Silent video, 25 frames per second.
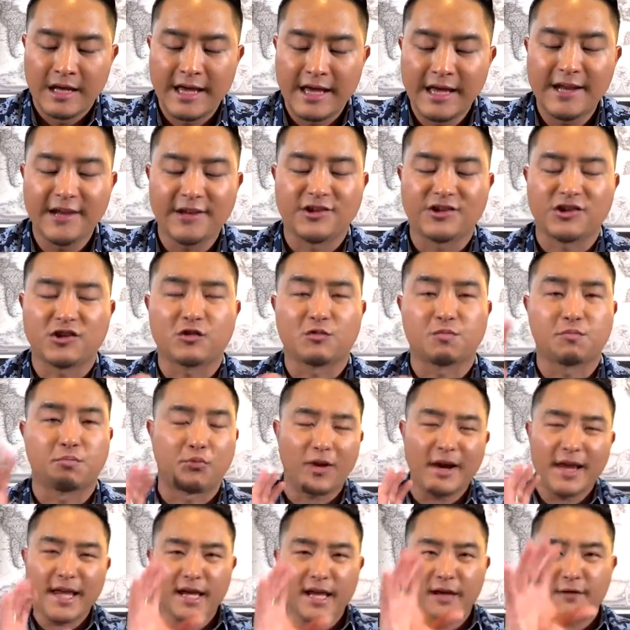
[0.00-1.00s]
It is
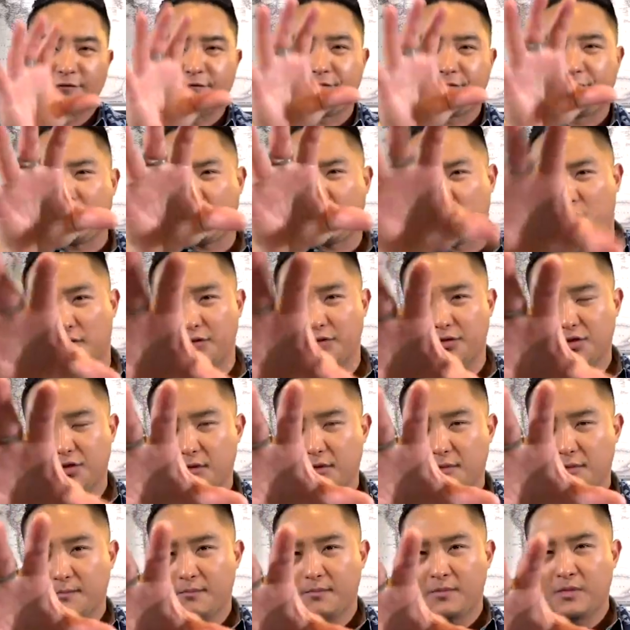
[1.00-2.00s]
springing forth
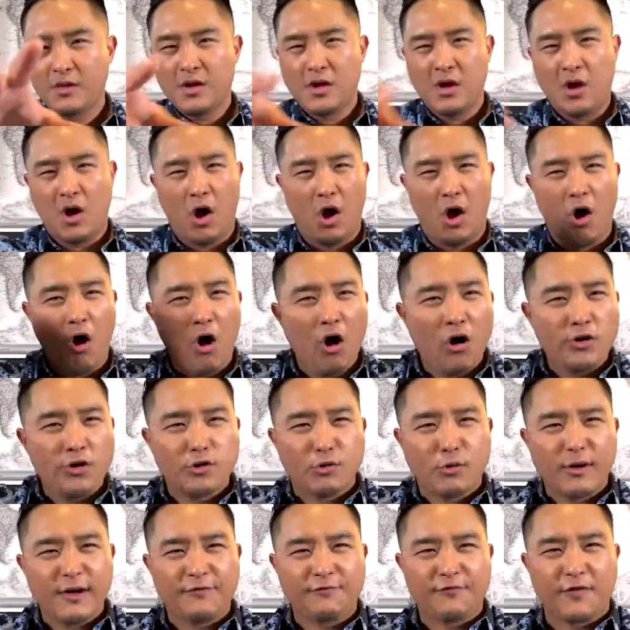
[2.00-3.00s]

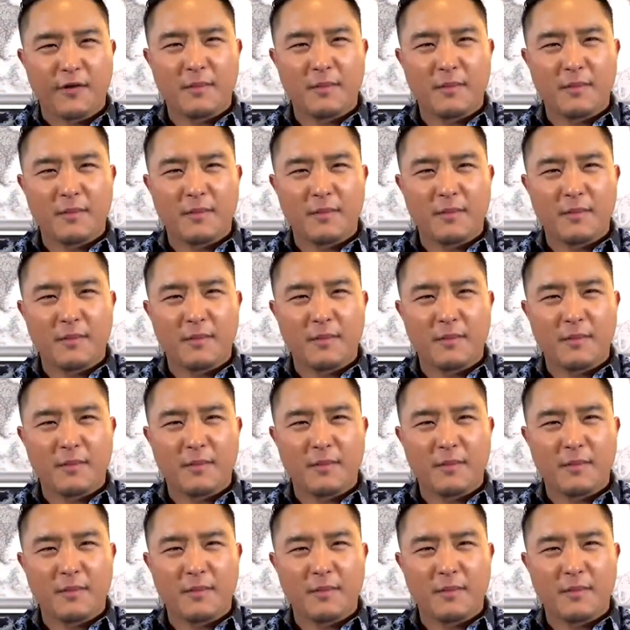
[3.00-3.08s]
all the way